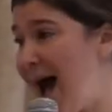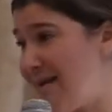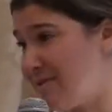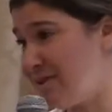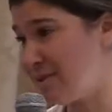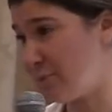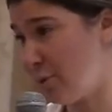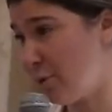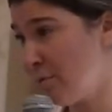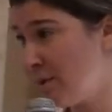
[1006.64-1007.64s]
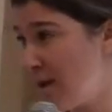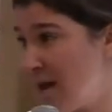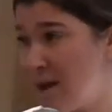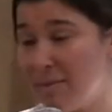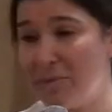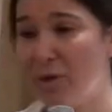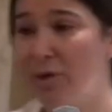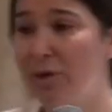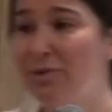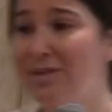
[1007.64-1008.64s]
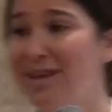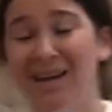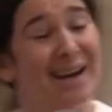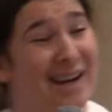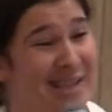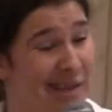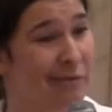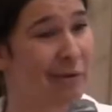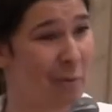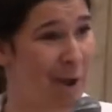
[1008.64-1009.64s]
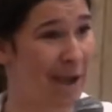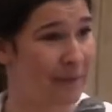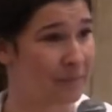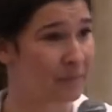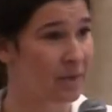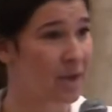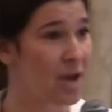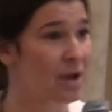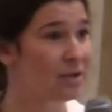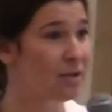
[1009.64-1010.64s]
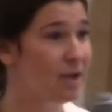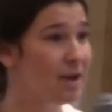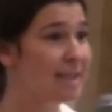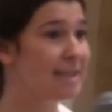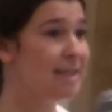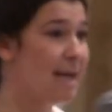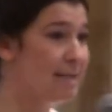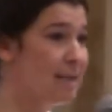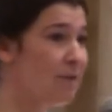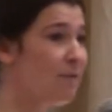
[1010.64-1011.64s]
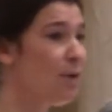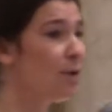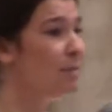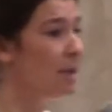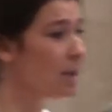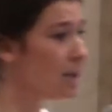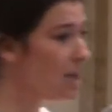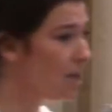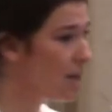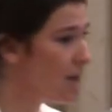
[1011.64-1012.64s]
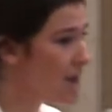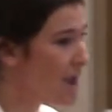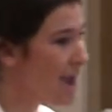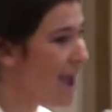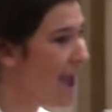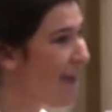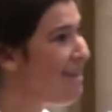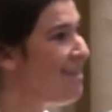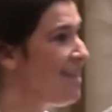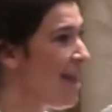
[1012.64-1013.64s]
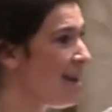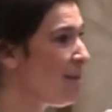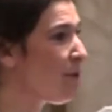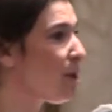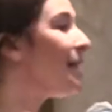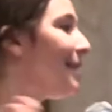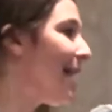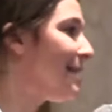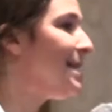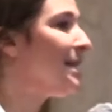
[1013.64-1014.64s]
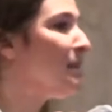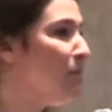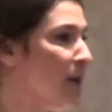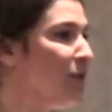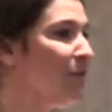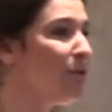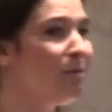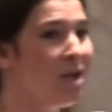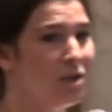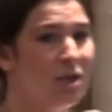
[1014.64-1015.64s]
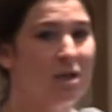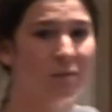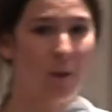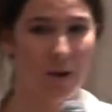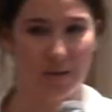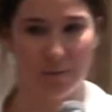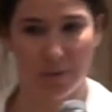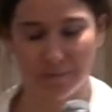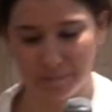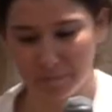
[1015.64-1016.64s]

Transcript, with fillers: have in this room, hmm. but they're using it in a different way. So they're assessing vulnerability, and then they're collecting as much information as possible.